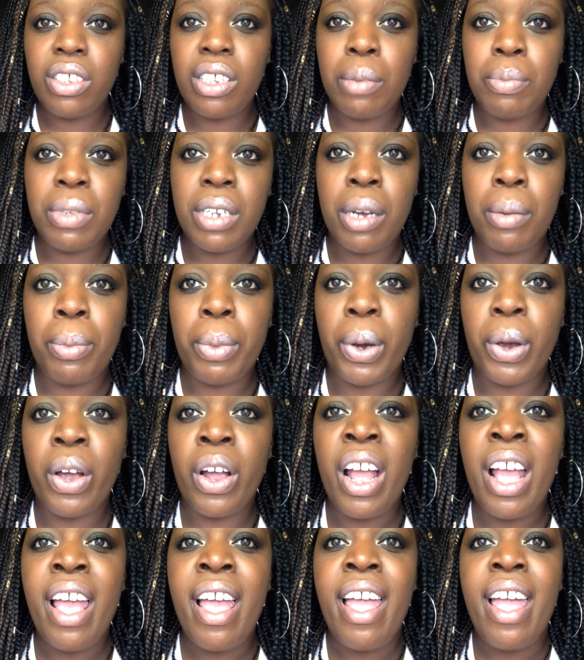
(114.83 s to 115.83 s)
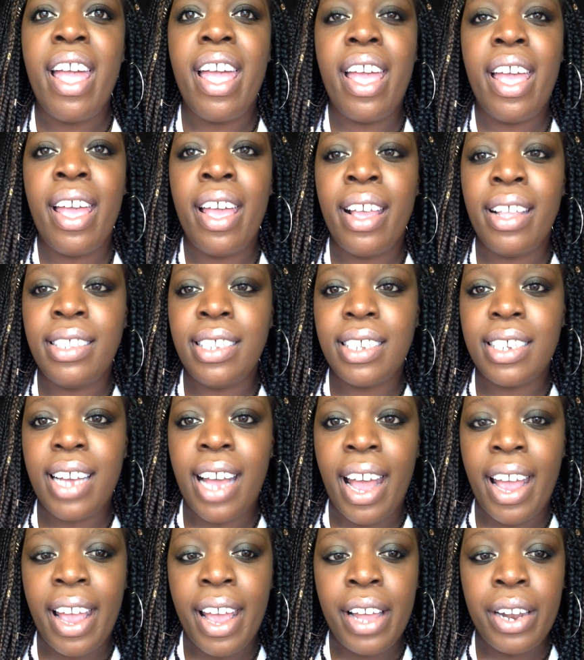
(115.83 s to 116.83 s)
September, and
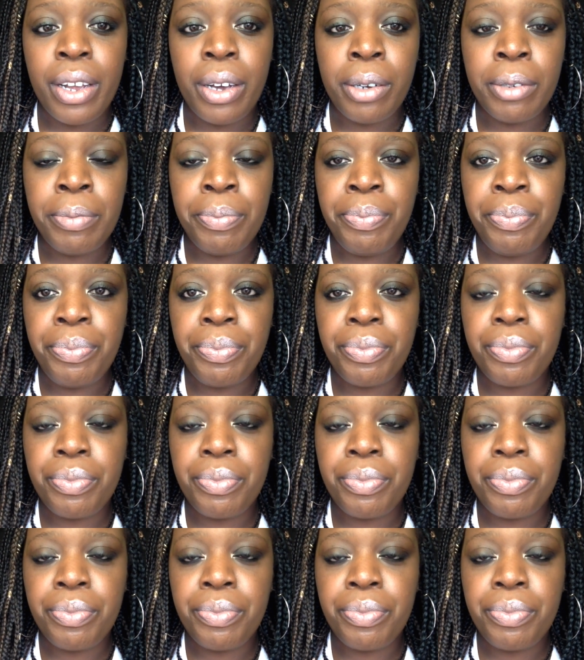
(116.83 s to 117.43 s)
Guyana